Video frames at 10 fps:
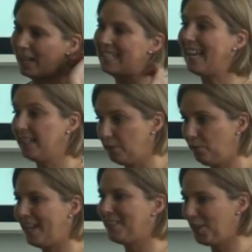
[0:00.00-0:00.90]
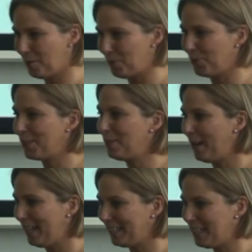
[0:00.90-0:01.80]
were identified to come onto the
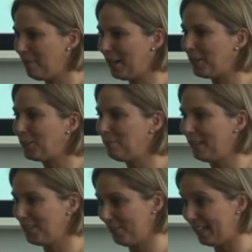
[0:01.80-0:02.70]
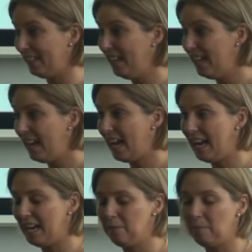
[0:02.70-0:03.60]
ILT pedagogy mentoring,
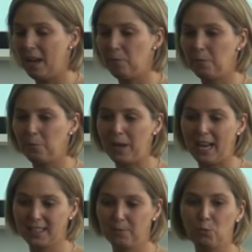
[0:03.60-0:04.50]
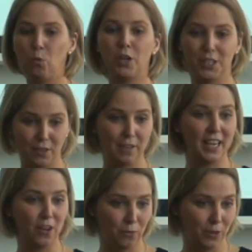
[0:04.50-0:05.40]
and when we asked them to watch the
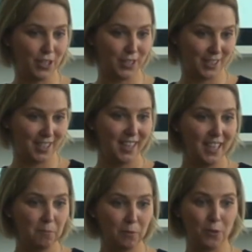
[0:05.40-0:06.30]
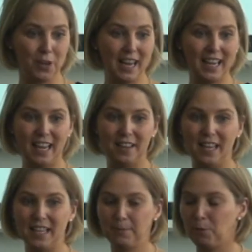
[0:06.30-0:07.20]
video first before they
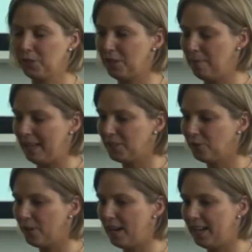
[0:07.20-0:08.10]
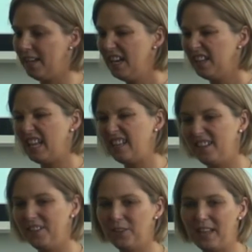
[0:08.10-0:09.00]
spoke to their mentor, and
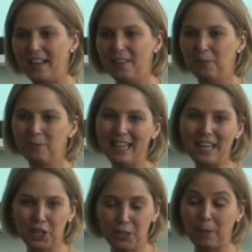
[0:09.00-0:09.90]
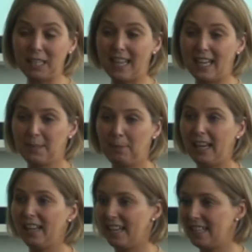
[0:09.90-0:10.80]
they were really good because they
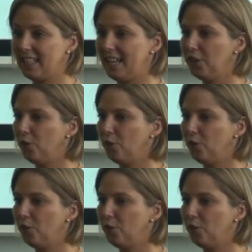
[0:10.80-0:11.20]
explained things like,